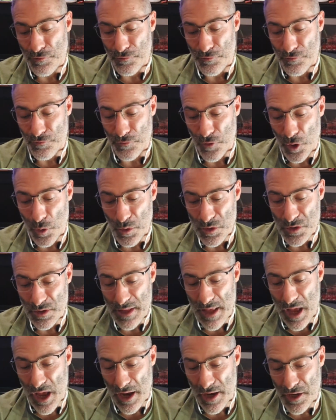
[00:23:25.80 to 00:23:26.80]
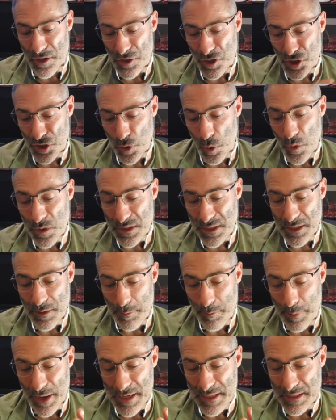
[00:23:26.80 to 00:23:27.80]
followers in there. A
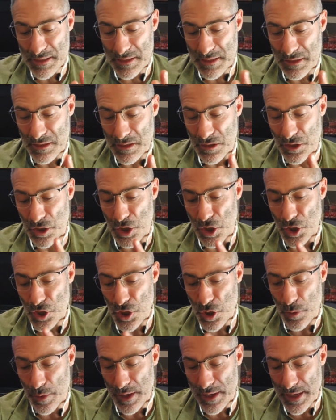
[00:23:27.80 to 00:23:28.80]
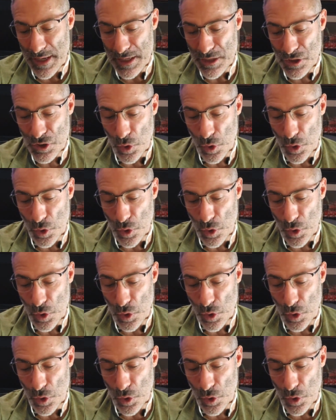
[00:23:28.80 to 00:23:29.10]
consortium based in the UAE,